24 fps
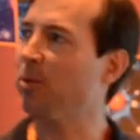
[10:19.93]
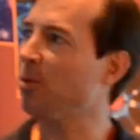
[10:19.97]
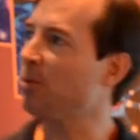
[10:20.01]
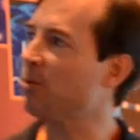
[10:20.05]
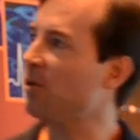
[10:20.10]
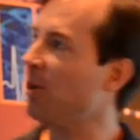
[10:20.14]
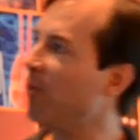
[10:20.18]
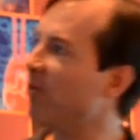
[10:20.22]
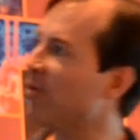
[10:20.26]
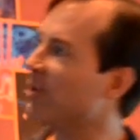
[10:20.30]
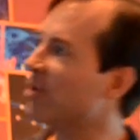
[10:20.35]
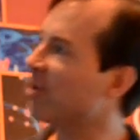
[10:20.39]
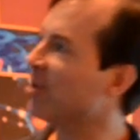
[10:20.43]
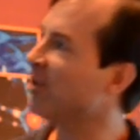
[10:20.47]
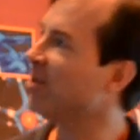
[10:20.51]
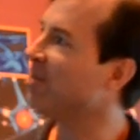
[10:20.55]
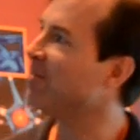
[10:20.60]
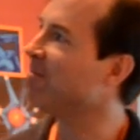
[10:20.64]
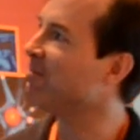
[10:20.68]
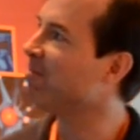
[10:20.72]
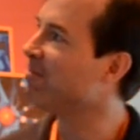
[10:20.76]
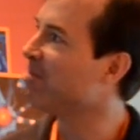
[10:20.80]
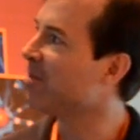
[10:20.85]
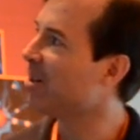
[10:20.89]
Well, some of us
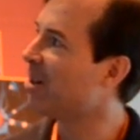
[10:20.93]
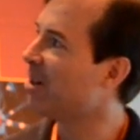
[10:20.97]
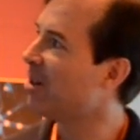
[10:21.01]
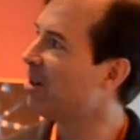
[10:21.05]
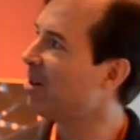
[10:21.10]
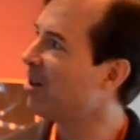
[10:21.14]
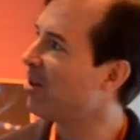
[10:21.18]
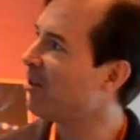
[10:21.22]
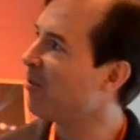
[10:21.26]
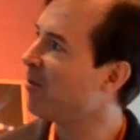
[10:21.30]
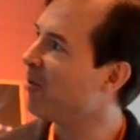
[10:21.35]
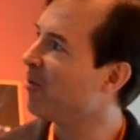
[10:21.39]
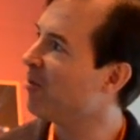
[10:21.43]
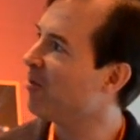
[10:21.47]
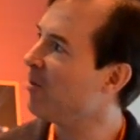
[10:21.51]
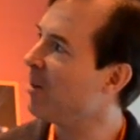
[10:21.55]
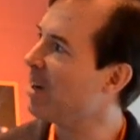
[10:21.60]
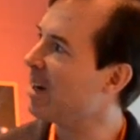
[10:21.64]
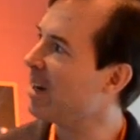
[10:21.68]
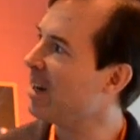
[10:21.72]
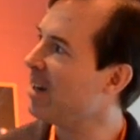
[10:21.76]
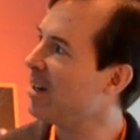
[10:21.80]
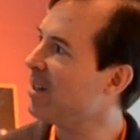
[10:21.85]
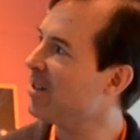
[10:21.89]
can
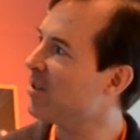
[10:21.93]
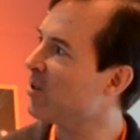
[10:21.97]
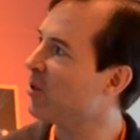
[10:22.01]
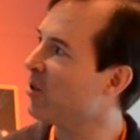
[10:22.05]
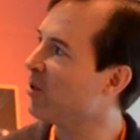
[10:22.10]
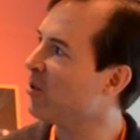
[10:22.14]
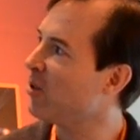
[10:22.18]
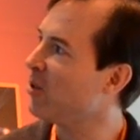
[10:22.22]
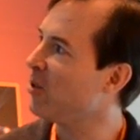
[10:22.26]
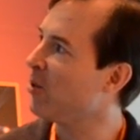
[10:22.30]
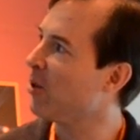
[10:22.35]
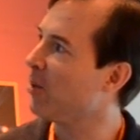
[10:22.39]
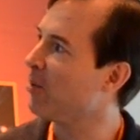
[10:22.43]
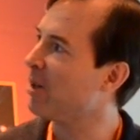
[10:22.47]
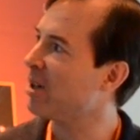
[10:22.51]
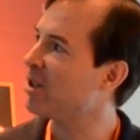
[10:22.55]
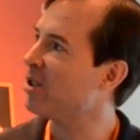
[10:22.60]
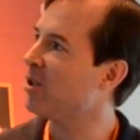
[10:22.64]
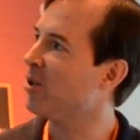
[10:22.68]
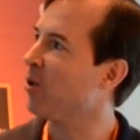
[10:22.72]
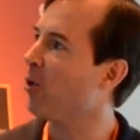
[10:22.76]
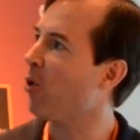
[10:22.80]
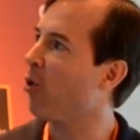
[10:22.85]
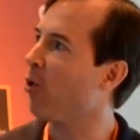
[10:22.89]
really sort of do not
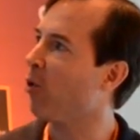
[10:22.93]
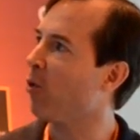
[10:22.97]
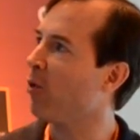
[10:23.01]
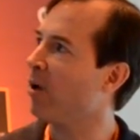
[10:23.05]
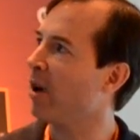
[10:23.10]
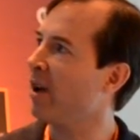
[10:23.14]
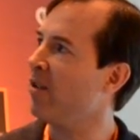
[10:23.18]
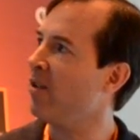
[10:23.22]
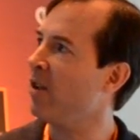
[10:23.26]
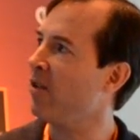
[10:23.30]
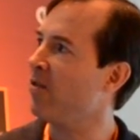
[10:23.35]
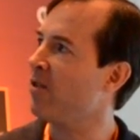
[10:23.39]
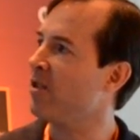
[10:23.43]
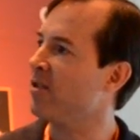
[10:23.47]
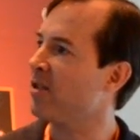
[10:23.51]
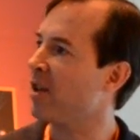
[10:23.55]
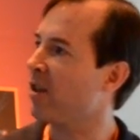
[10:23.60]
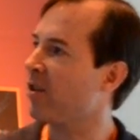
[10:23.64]
much at all if there's